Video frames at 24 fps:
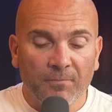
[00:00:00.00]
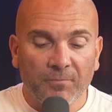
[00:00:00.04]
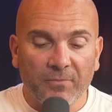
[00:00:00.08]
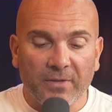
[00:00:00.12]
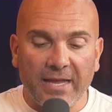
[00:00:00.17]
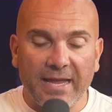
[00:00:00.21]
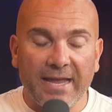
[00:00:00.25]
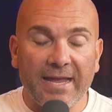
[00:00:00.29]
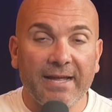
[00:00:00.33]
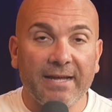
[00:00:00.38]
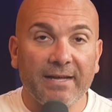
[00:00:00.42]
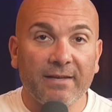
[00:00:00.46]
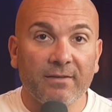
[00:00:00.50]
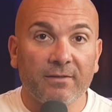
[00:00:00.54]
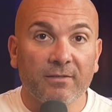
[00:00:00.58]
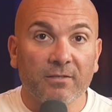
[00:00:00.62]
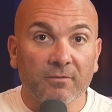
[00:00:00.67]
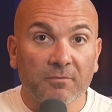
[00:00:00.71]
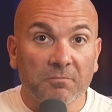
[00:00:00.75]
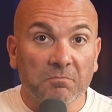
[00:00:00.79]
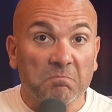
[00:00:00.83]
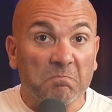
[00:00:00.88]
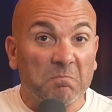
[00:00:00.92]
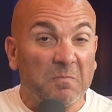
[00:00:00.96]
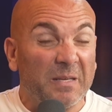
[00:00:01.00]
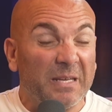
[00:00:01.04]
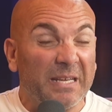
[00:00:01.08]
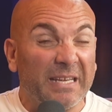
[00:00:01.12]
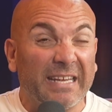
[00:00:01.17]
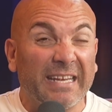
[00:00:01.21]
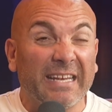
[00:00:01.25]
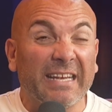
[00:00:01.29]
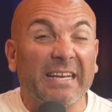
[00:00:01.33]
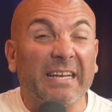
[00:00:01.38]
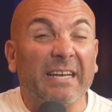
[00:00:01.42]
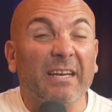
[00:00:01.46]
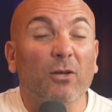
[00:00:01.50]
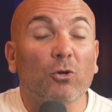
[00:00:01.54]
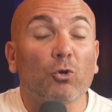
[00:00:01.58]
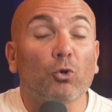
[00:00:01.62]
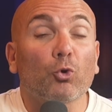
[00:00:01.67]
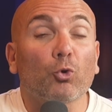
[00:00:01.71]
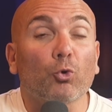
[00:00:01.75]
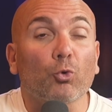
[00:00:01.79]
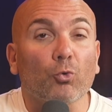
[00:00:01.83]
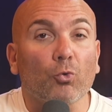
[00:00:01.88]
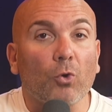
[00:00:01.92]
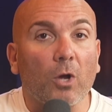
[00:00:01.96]
and it
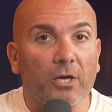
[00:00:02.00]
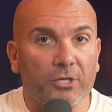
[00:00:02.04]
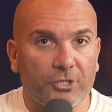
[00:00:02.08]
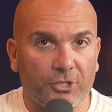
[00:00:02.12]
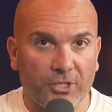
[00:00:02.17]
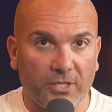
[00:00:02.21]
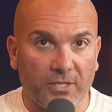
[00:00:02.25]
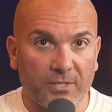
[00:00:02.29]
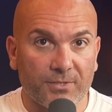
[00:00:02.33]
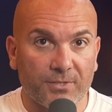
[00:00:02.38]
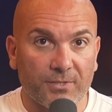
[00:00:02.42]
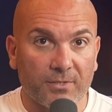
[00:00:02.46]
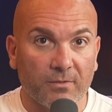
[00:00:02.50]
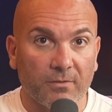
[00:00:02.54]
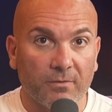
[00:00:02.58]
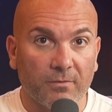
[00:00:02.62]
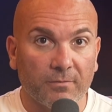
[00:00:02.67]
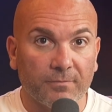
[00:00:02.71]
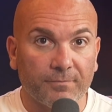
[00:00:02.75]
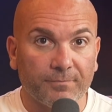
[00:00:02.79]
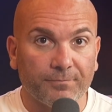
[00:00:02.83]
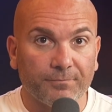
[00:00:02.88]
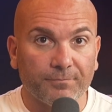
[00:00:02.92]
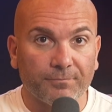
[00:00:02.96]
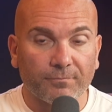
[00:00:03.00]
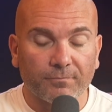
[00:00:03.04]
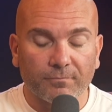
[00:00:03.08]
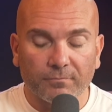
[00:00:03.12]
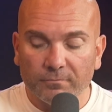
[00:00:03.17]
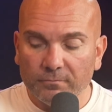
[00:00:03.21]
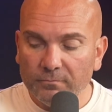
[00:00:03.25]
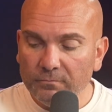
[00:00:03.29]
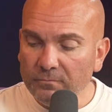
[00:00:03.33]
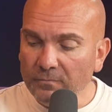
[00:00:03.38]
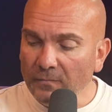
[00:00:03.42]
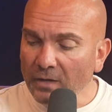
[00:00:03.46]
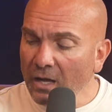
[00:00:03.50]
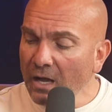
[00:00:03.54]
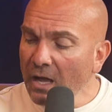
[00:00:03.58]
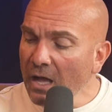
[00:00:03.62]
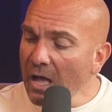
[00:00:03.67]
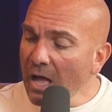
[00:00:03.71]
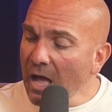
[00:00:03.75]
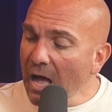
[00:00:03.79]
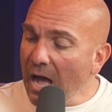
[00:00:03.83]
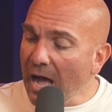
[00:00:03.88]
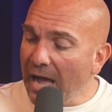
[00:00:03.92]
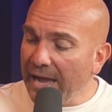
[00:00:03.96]
crushes.
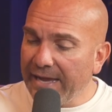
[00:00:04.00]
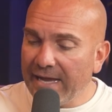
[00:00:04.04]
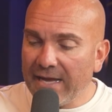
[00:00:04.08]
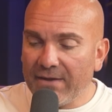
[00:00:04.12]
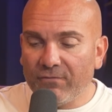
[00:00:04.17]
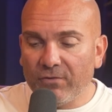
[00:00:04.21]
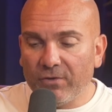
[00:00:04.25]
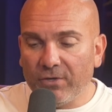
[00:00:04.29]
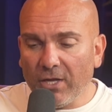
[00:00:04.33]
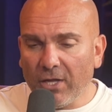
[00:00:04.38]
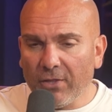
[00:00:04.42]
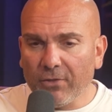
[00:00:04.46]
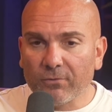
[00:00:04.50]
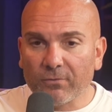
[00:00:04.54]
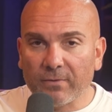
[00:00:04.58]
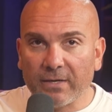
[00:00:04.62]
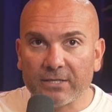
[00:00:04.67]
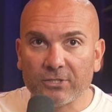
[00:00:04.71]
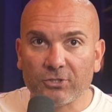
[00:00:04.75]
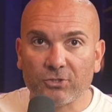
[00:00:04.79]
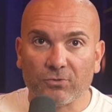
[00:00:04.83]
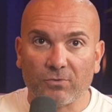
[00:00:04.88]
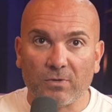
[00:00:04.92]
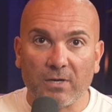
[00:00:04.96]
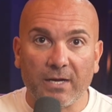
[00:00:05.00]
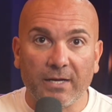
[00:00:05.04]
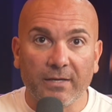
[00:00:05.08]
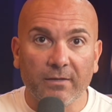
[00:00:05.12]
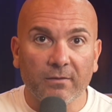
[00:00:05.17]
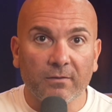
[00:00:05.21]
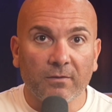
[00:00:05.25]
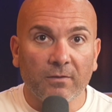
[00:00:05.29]
I have another restaurant